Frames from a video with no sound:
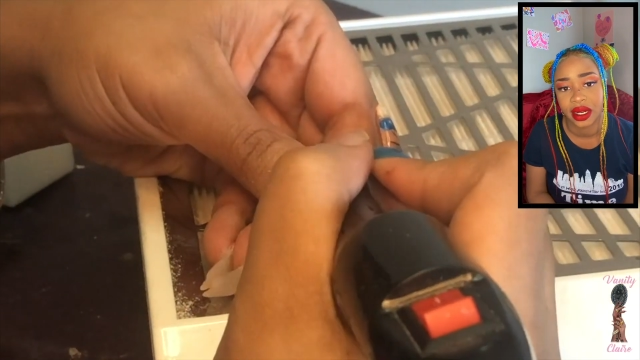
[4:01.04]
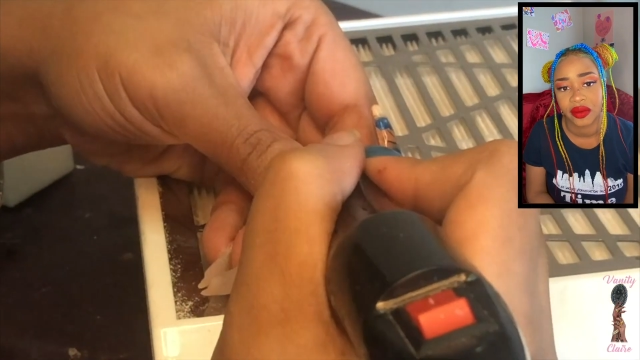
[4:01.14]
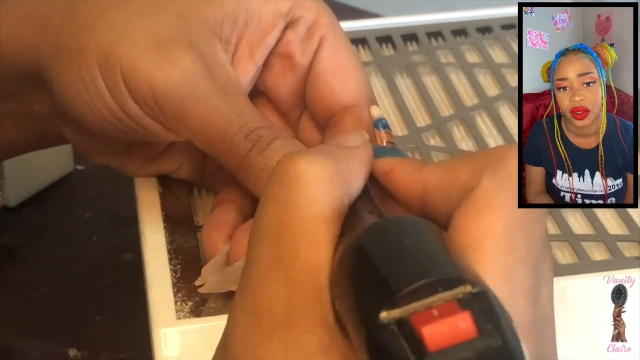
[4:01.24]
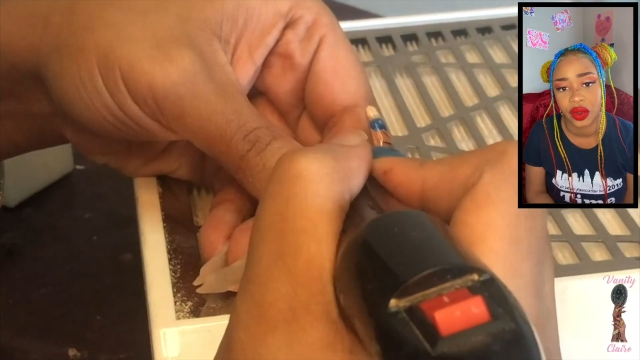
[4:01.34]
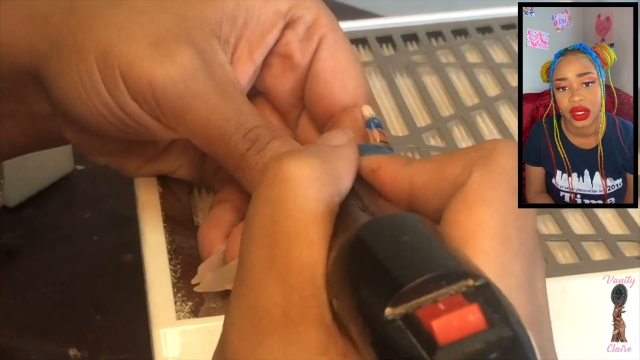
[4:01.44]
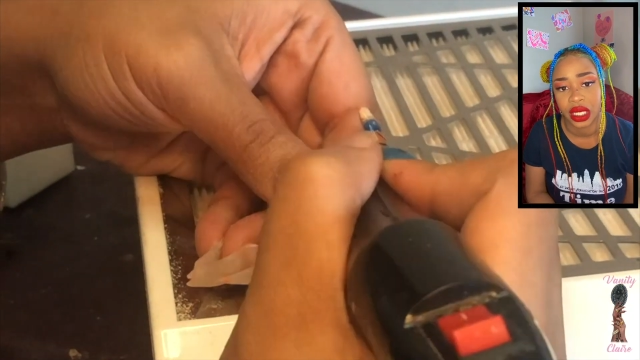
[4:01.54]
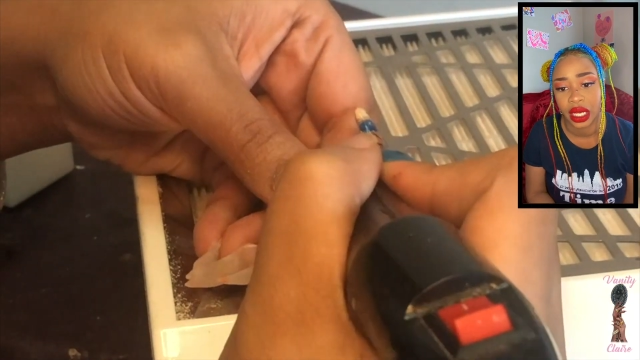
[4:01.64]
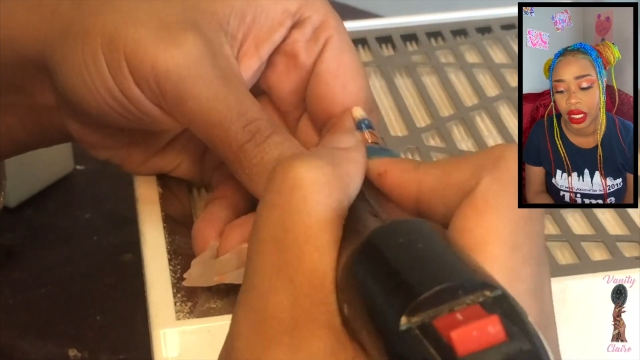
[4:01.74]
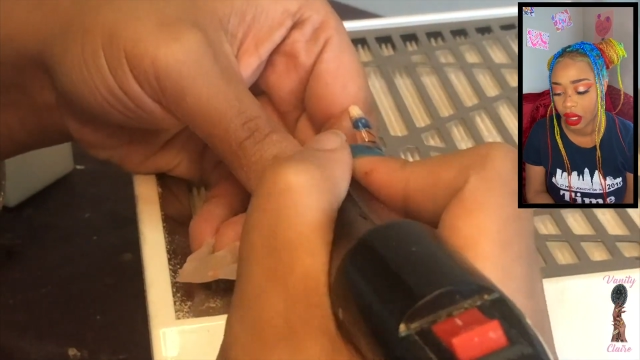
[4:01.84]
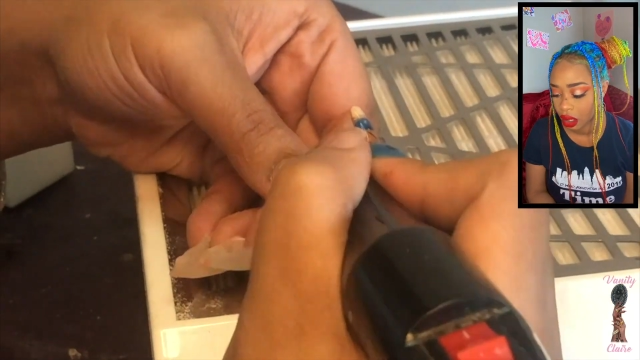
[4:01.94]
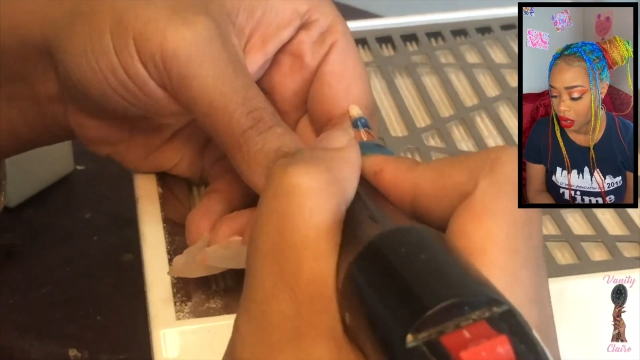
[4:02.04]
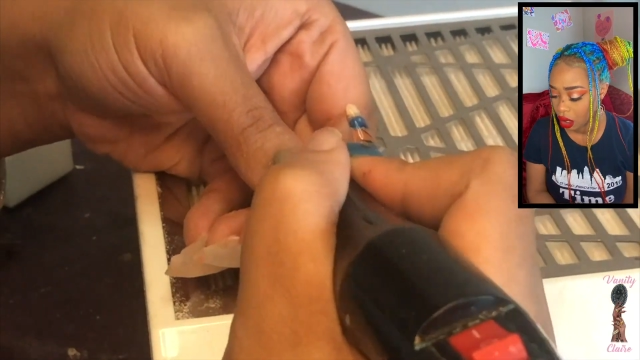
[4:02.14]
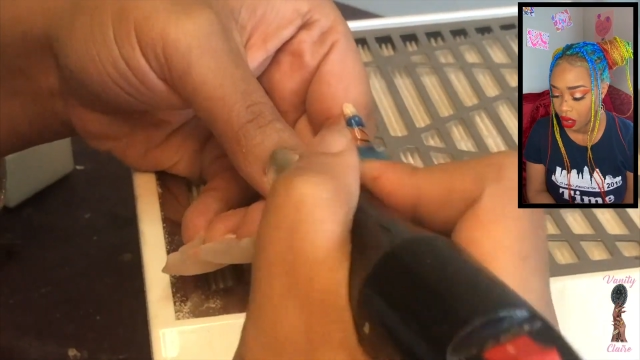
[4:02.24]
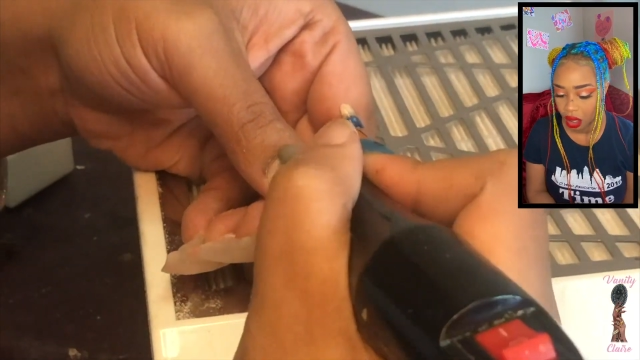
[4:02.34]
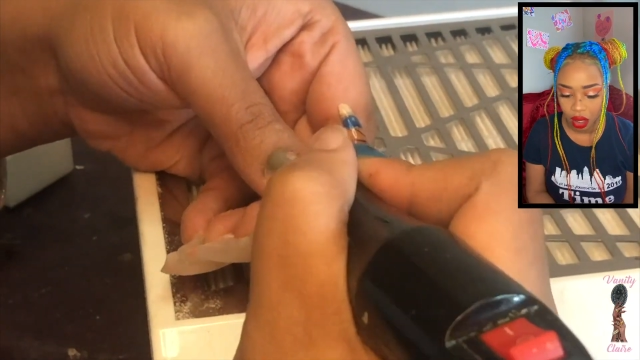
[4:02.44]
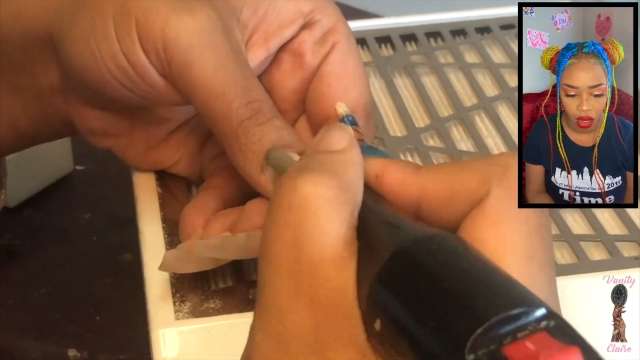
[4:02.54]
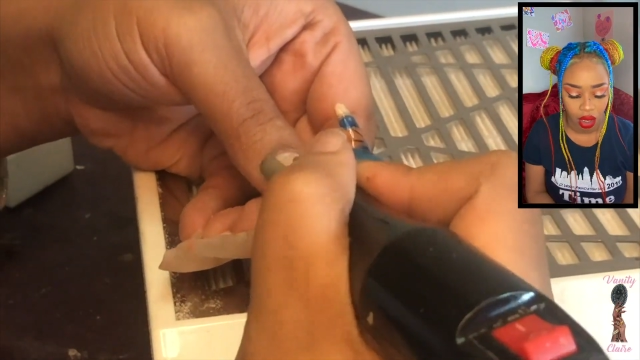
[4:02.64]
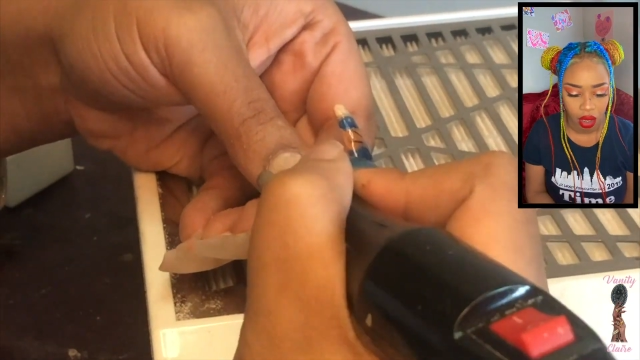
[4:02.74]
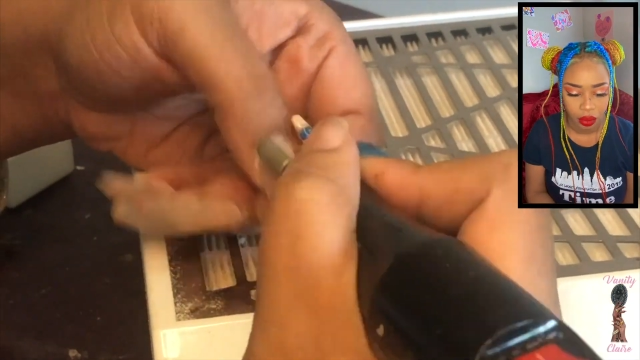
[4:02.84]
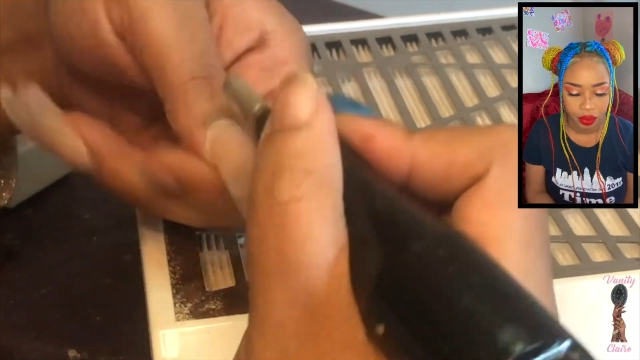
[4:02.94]
of using
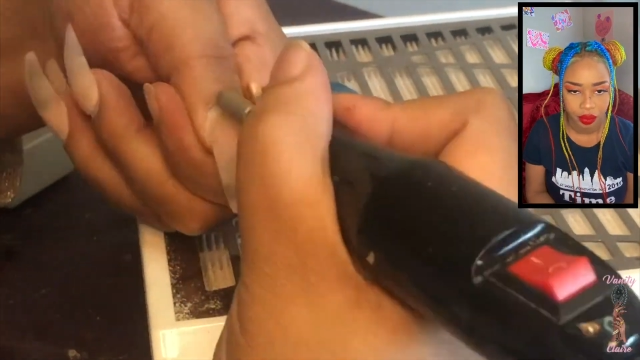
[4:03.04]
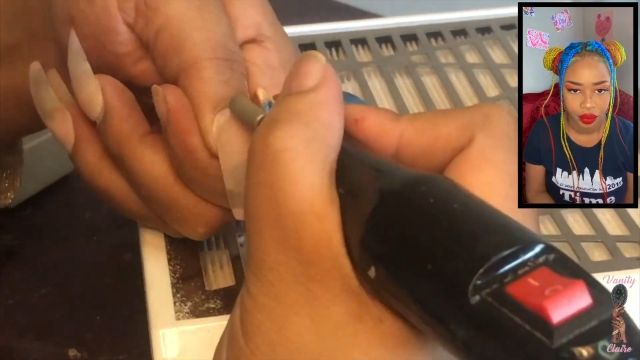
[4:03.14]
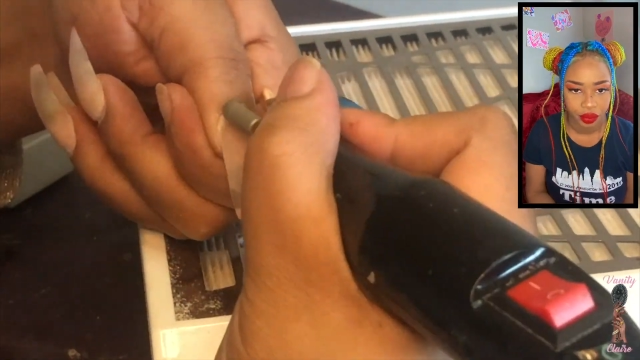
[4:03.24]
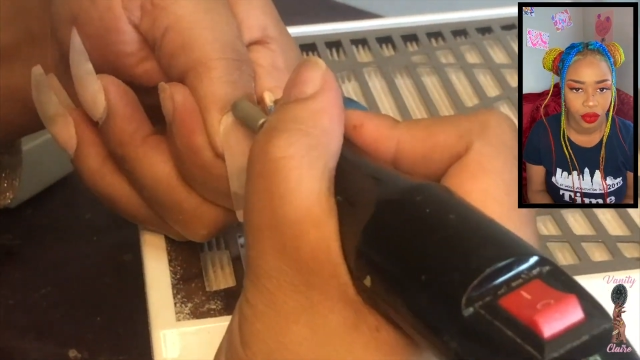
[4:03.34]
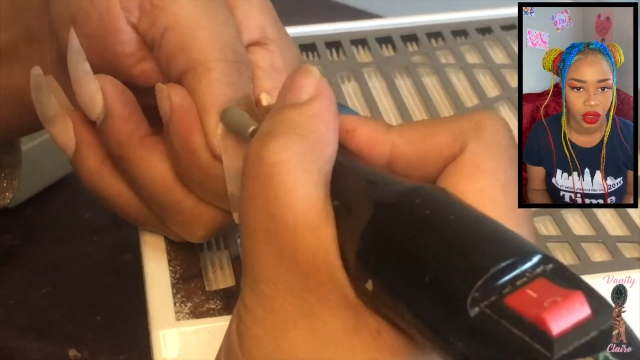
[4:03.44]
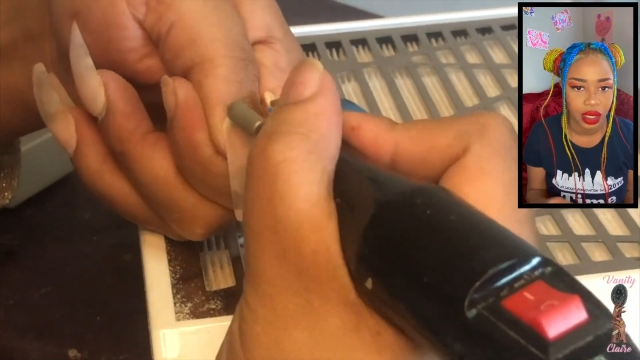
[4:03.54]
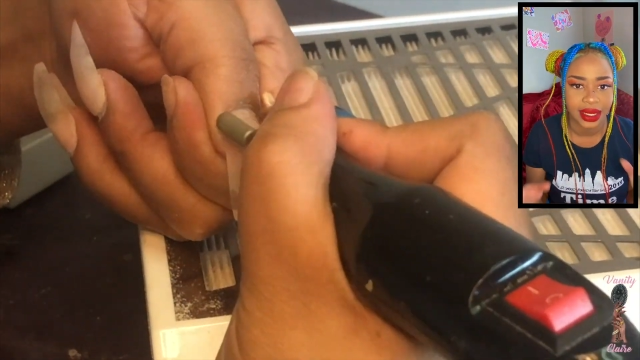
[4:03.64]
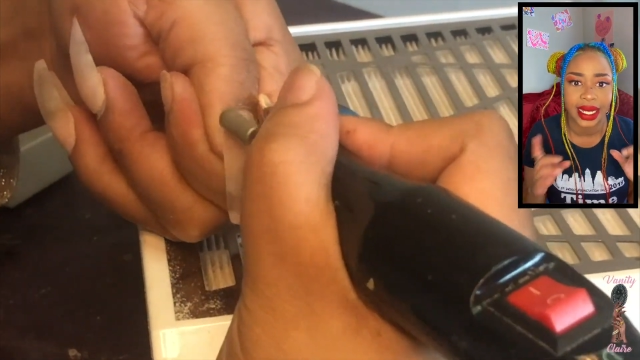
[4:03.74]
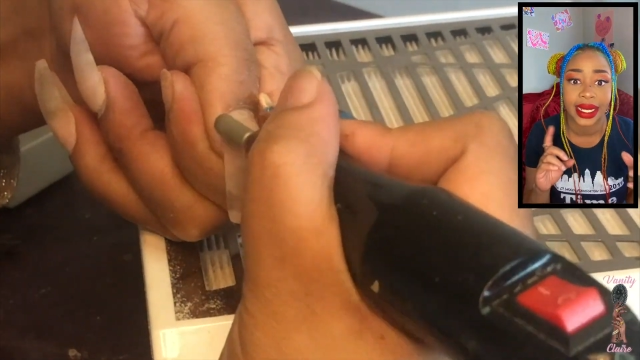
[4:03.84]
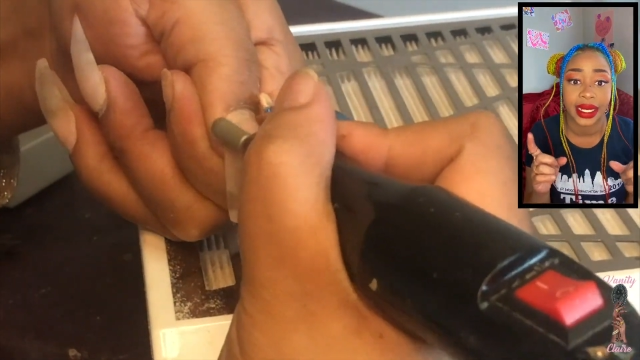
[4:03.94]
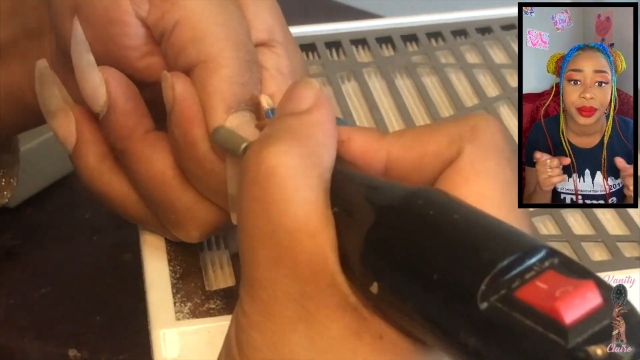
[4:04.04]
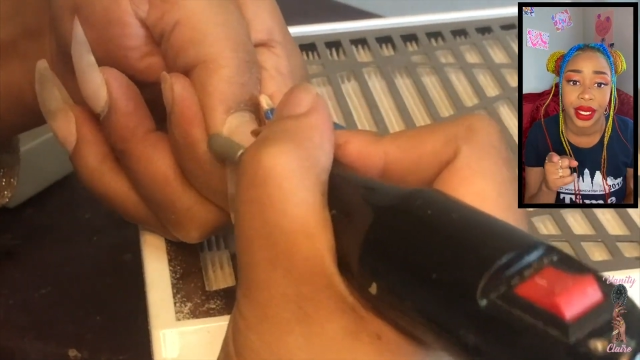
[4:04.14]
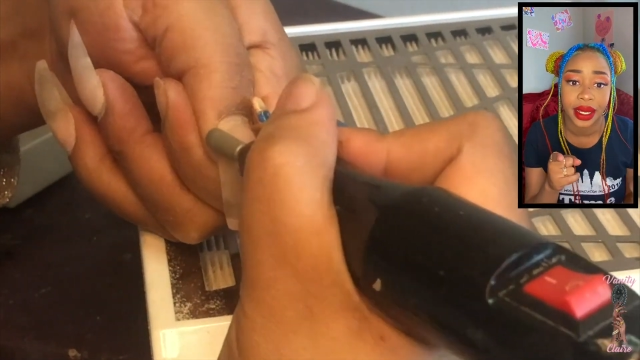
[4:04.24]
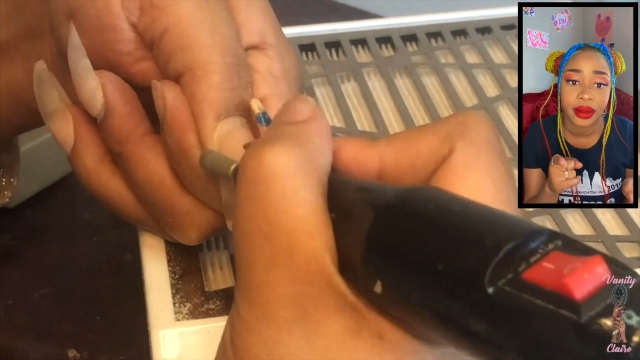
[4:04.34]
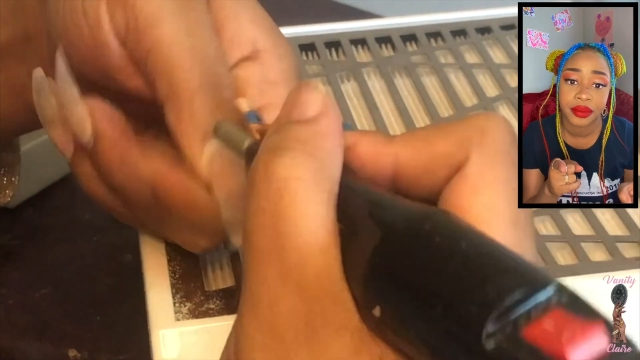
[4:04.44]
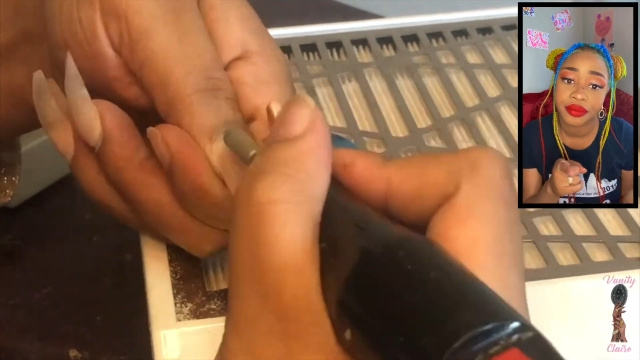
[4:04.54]
a sanding band.